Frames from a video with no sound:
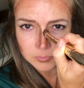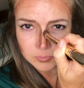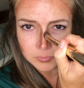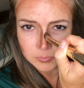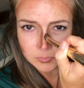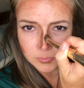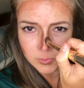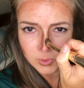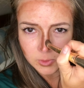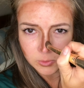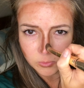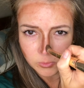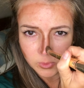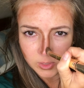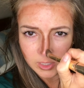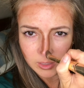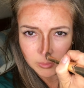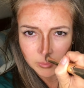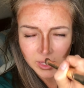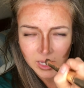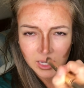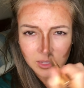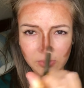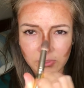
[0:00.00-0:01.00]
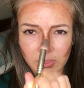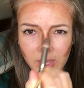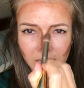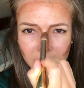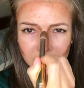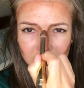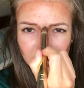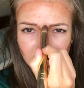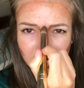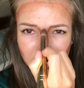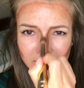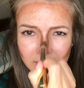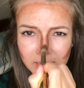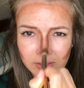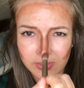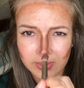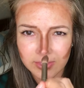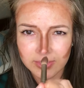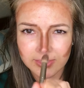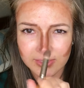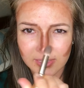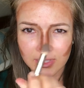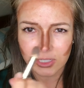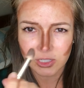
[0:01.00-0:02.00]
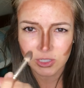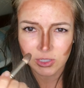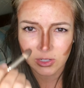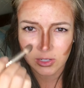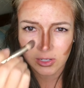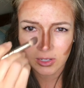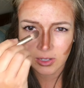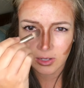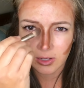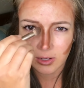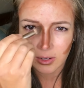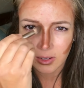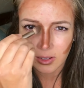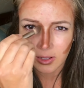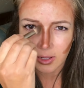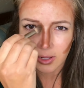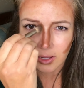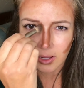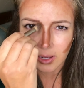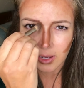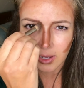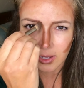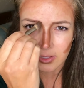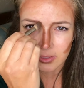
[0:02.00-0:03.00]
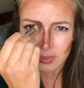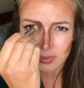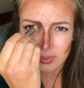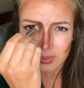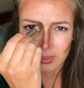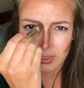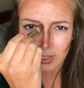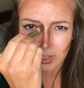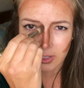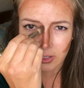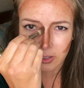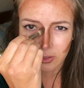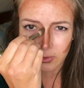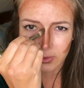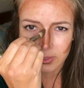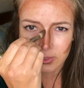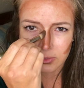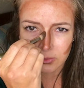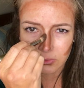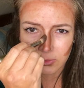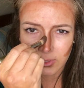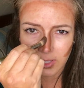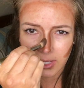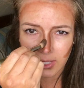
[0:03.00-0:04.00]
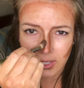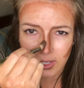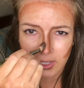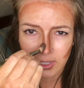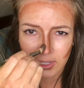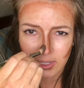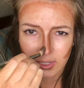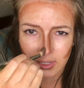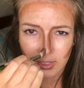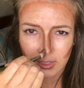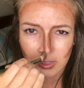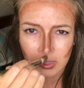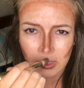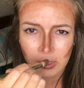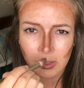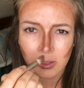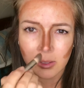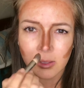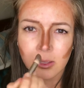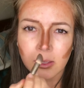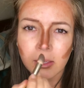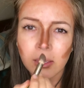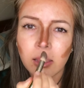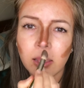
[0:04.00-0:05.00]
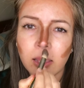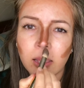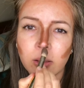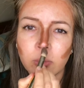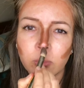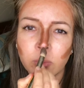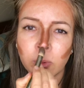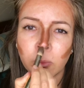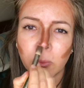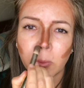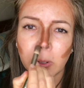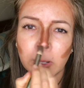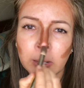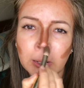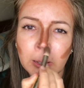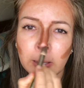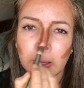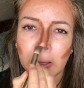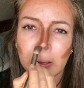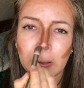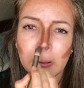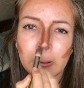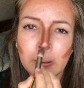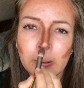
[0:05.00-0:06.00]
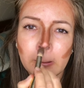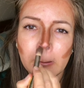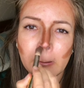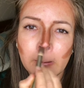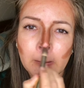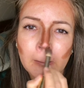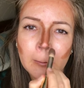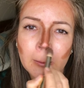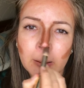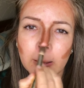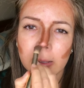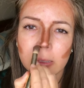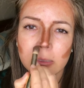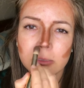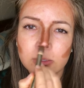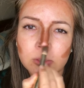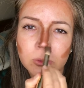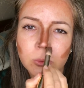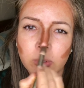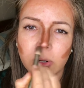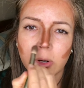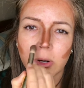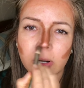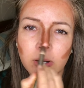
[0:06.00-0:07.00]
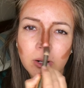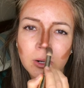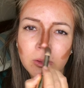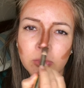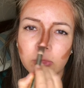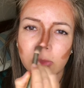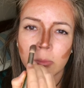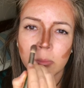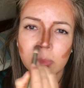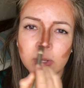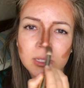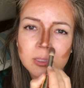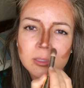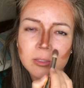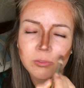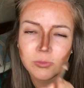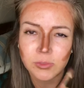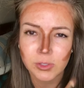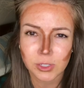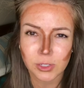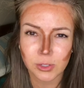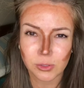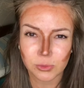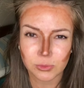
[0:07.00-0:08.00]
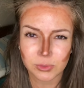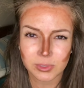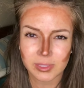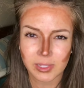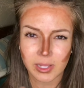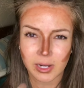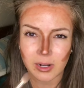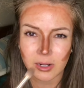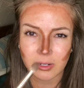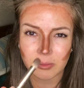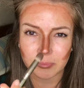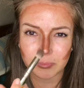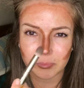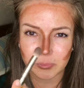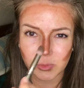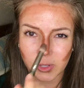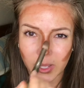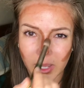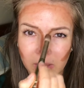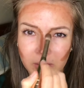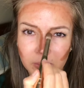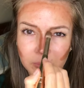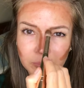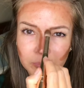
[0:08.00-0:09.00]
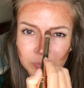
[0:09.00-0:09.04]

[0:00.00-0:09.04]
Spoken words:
You want to make that line in the center as narrow as you can, and we want to contour the base of the nose there, okay?